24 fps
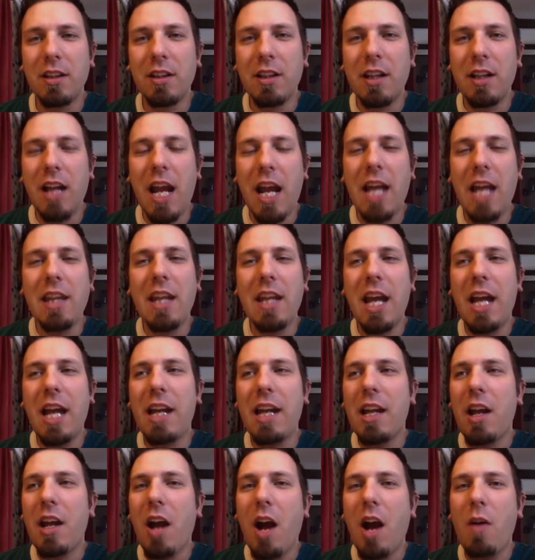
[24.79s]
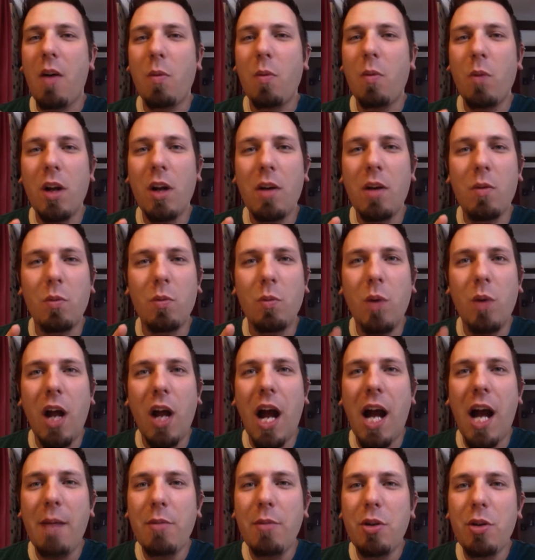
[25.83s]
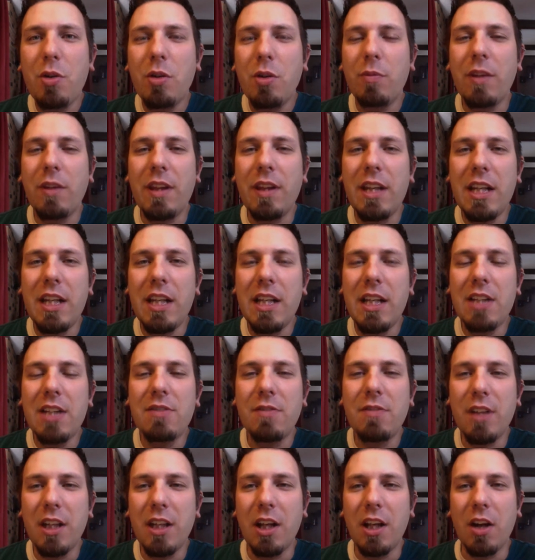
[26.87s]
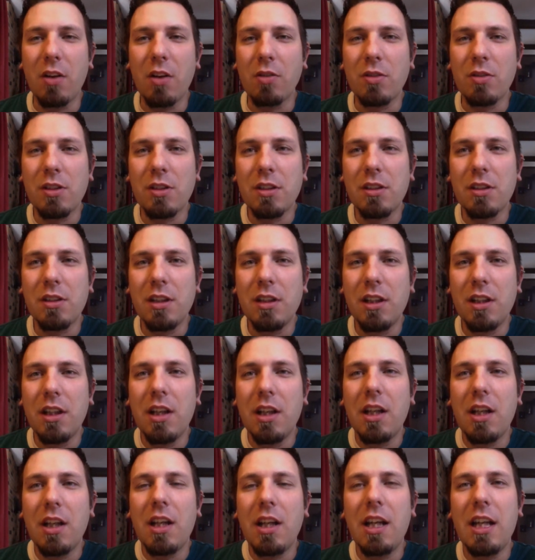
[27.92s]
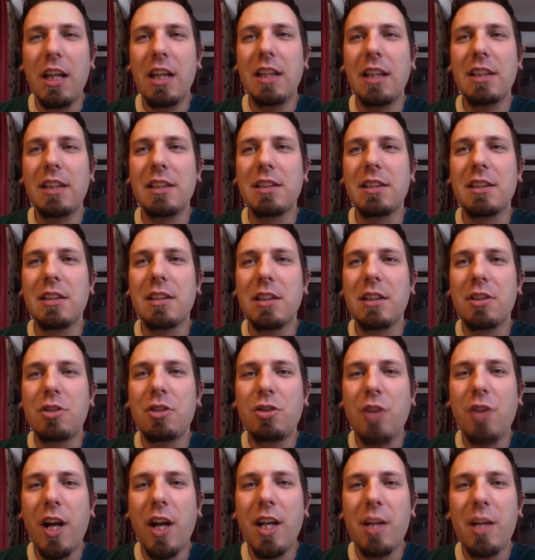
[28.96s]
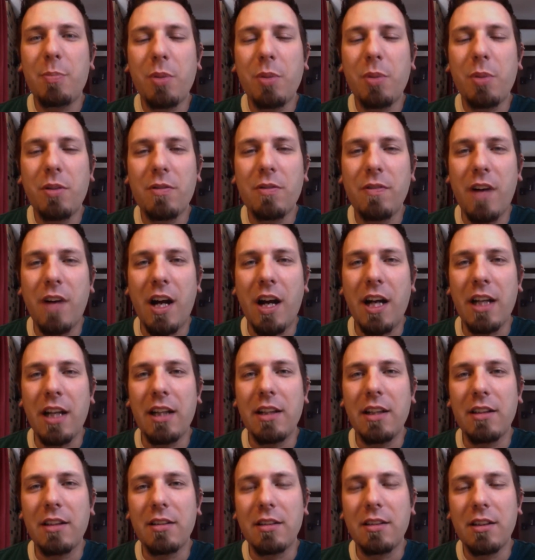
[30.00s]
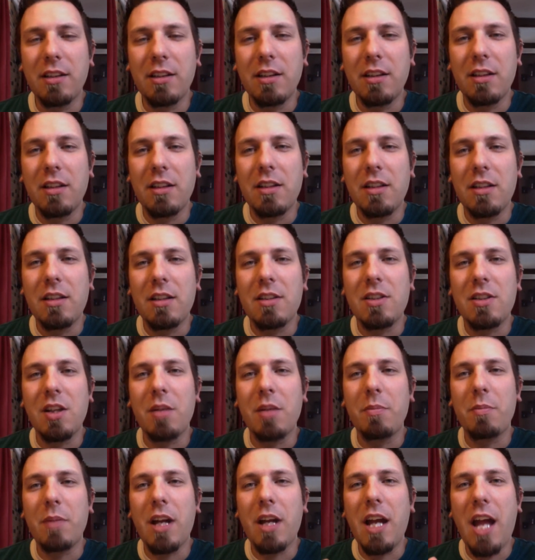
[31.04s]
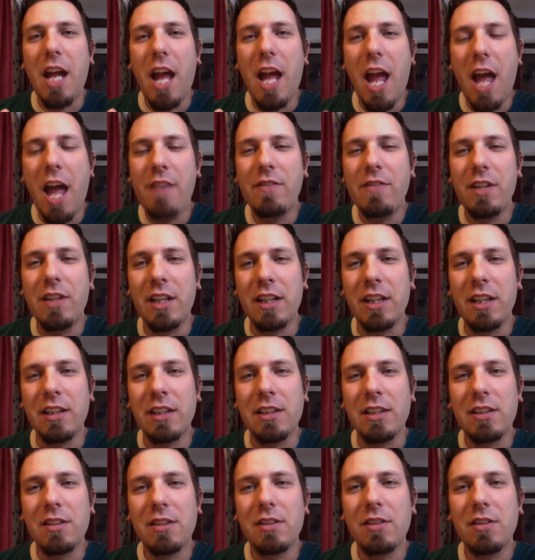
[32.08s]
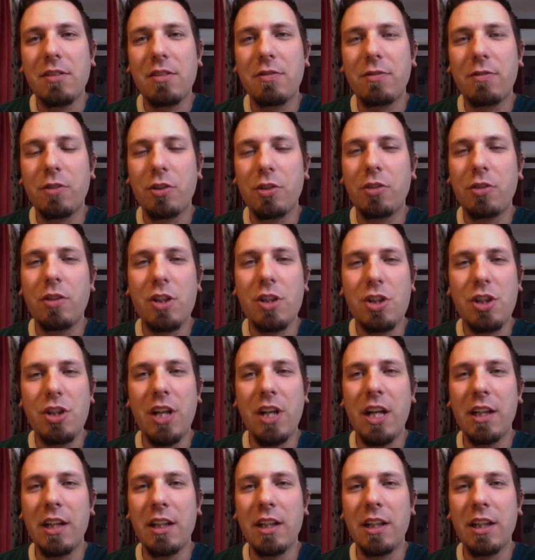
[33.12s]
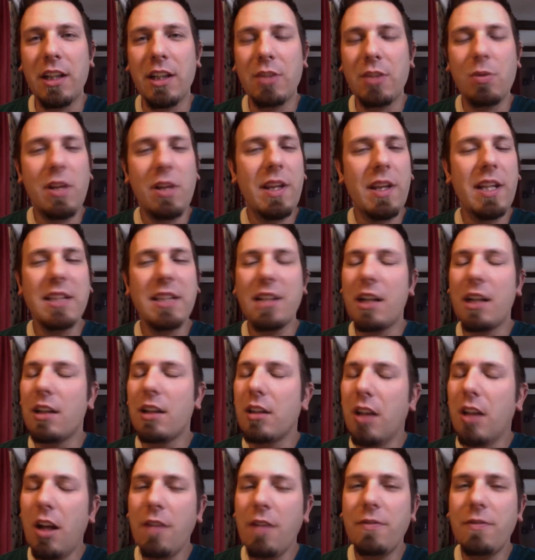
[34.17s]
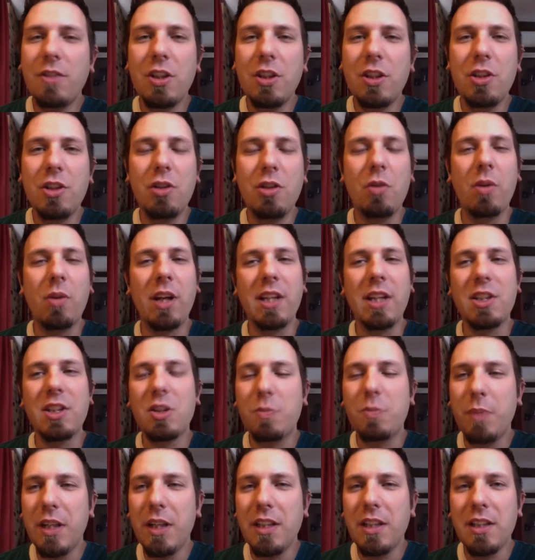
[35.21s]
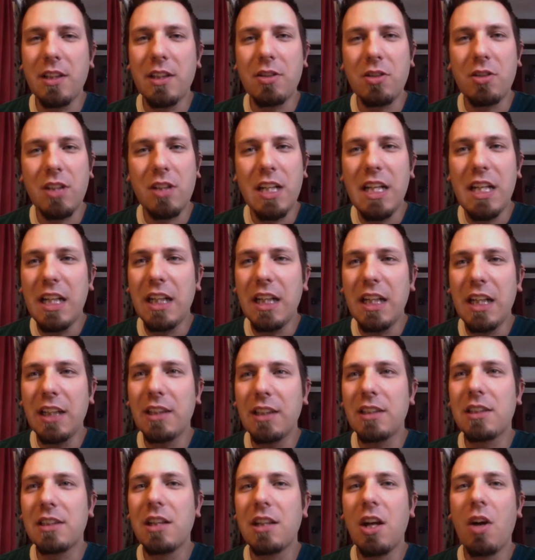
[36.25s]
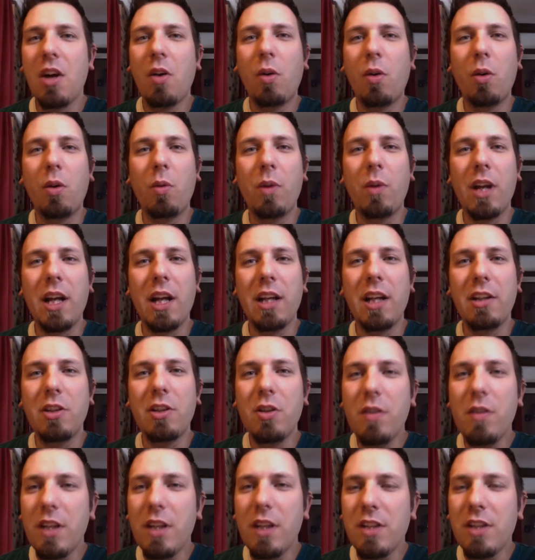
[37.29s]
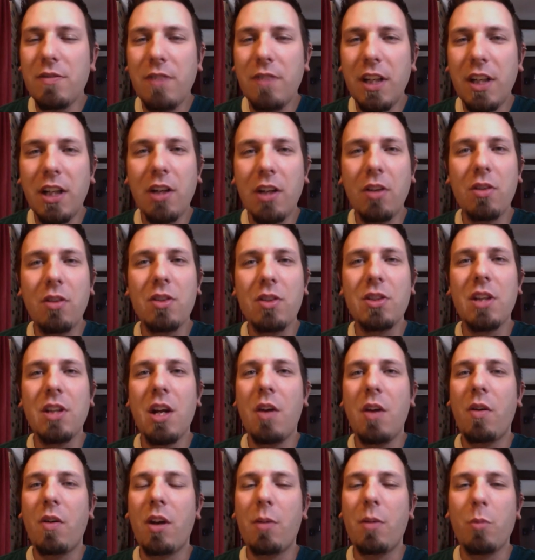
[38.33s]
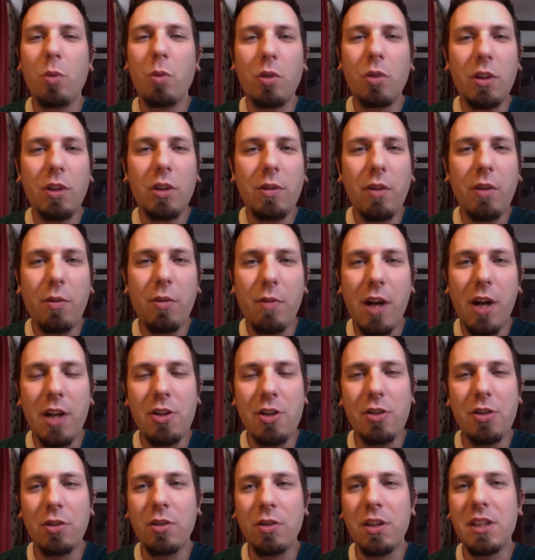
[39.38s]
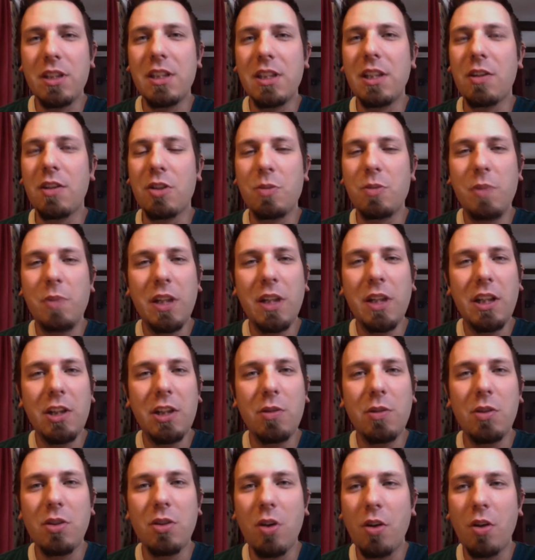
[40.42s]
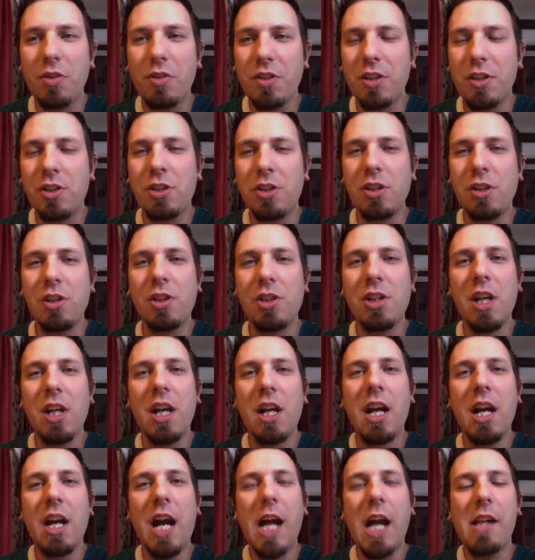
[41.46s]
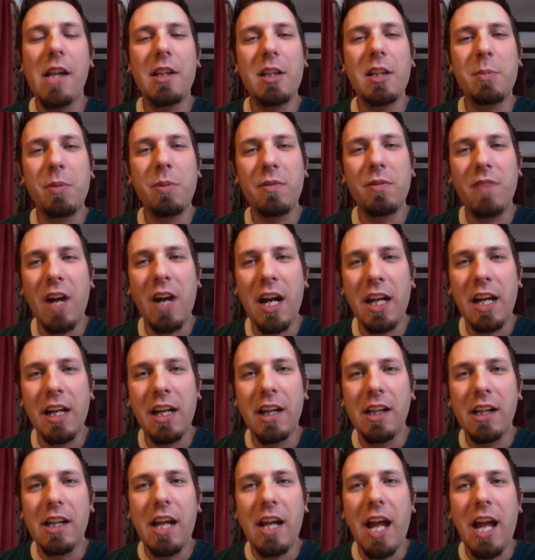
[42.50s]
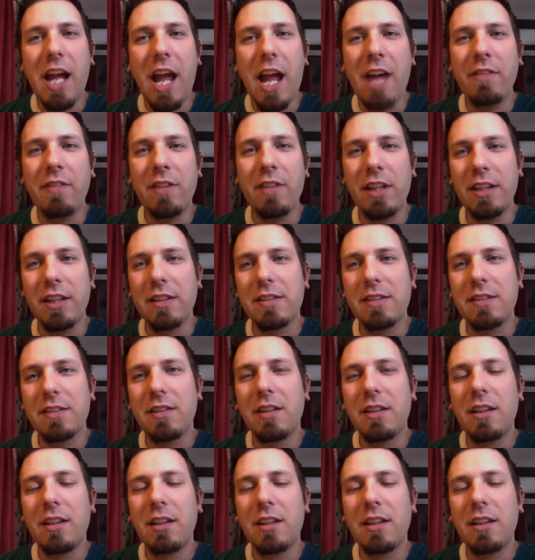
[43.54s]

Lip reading: And that what I'm doing with these videos is trying to provide some evidence for Christianity. It's one of the things that I love to do when I speak to teens or when I do these videos, when I'm working with Ratio Christi or speaking to adults at a church. I like to provide evidence.